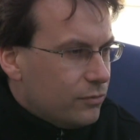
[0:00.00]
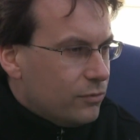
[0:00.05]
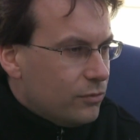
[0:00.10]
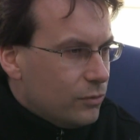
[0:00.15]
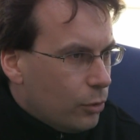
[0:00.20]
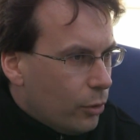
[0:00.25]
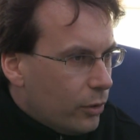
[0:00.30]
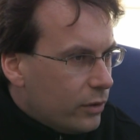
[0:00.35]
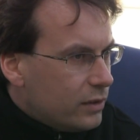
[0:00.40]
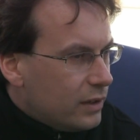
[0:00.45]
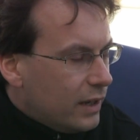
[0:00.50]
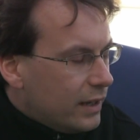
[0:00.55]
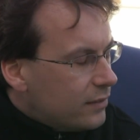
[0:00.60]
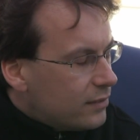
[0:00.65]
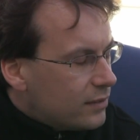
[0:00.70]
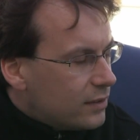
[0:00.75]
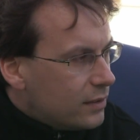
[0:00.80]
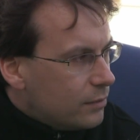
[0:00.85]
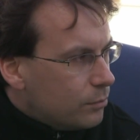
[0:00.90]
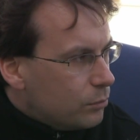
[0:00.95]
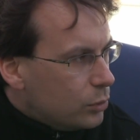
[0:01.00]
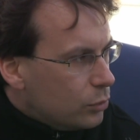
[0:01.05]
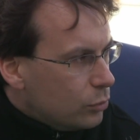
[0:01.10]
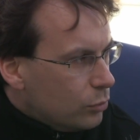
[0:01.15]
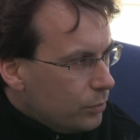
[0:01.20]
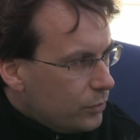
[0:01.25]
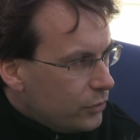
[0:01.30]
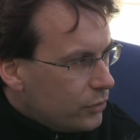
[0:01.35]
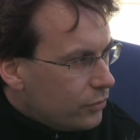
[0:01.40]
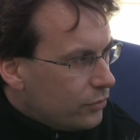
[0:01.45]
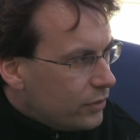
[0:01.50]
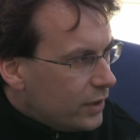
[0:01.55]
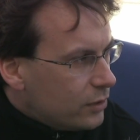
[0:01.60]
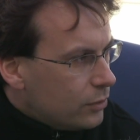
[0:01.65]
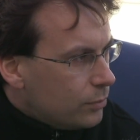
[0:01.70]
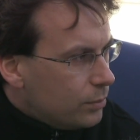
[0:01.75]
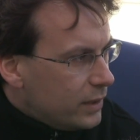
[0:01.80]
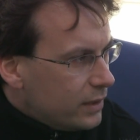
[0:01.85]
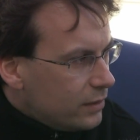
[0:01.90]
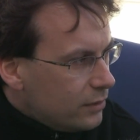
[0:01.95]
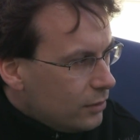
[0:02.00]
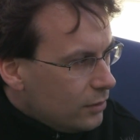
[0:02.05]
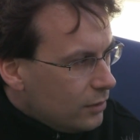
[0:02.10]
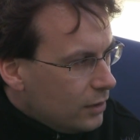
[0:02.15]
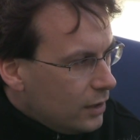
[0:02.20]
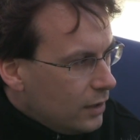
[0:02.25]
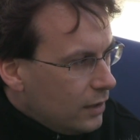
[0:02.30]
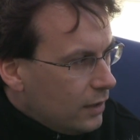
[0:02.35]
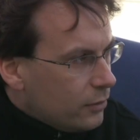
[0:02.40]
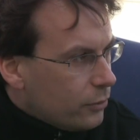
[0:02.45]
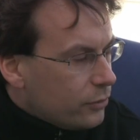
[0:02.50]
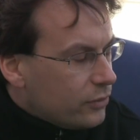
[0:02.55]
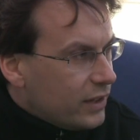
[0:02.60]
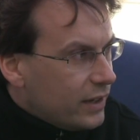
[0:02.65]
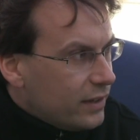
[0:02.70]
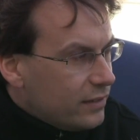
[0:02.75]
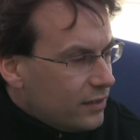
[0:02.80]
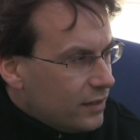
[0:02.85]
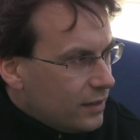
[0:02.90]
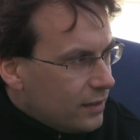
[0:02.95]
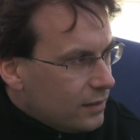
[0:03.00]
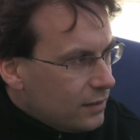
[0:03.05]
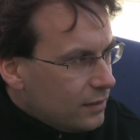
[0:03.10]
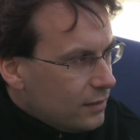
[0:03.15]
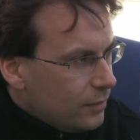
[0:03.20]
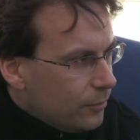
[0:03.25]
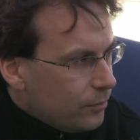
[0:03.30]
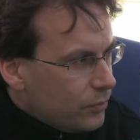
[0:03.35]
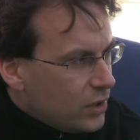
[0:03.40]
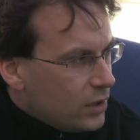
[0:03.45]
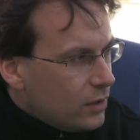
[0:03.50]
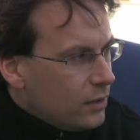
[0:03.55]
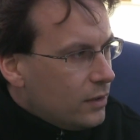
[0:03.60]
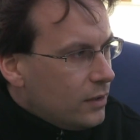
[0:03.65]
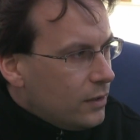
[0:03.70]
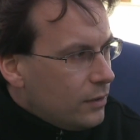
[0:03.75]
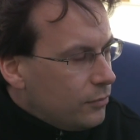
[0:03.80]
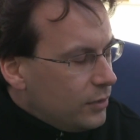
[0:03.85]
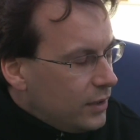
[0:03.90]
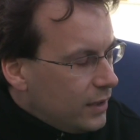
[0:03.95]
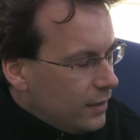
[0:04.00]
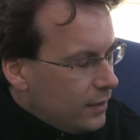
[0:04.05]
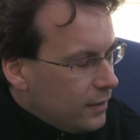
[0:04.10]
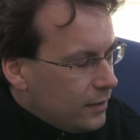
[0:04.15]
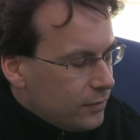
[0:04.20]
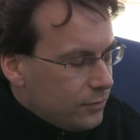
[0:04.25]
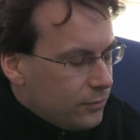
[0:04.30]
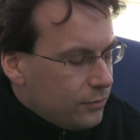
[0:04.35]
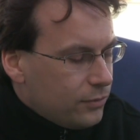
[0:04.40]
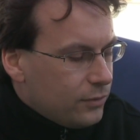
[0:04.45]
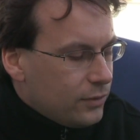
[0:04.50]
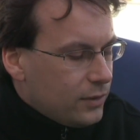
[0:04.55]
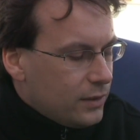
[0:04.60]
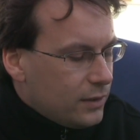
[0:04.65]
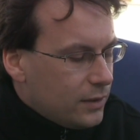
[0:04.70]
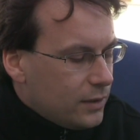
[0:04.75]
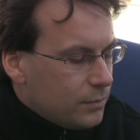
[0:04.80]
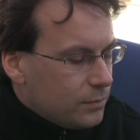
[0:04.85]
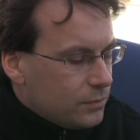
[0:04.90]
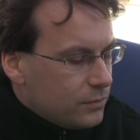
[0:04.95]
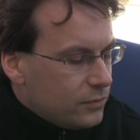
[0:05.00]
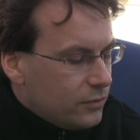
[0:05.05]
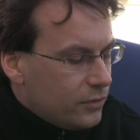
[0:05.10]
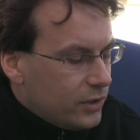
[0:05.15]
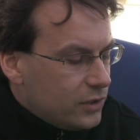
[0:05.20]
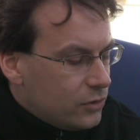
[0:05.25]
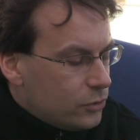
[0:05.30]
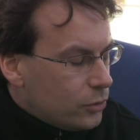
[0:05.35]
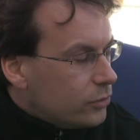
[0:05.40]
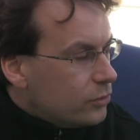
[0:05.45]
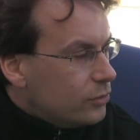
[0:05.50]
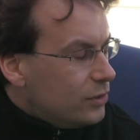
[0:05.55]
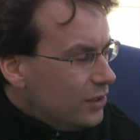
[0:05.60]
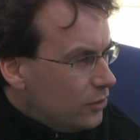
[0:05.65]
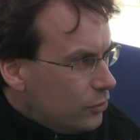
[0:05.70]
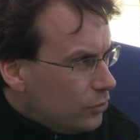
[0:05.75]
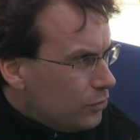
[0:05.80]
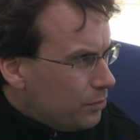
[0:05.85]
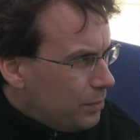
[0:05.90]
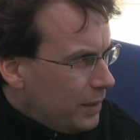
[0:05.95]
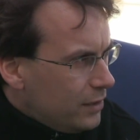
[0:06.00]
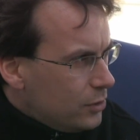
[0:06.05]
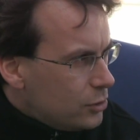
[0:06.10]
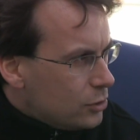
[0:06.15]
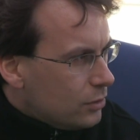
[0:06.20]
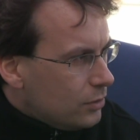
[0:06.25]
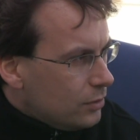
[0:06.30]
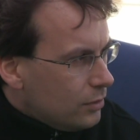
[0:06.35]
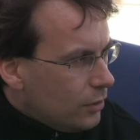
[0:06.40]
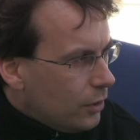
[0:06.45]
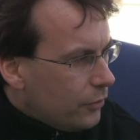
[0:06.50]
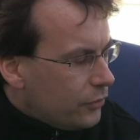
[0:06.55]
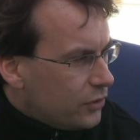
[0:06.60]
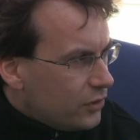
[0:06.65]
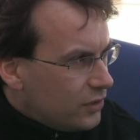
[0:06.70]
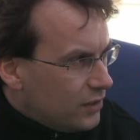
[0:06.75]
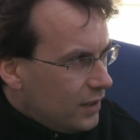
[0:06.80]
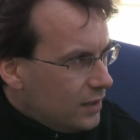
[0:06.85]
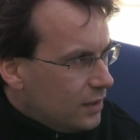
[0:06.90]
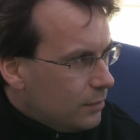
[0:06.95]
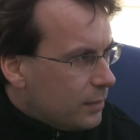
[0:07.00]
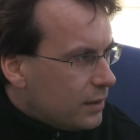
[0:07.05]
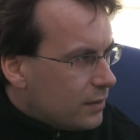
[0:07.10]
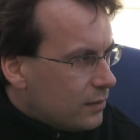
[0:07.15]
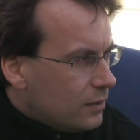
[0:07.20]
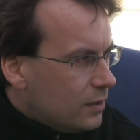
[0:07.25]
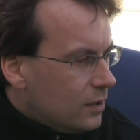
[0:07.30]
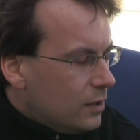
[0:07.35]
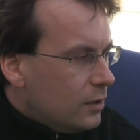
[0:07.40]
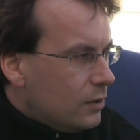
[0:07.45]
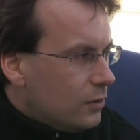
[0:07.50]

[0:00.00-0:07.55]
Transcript: long-lasting blooms of phytoplankton, and on the other hand, we have very strong resuspension of the sediments.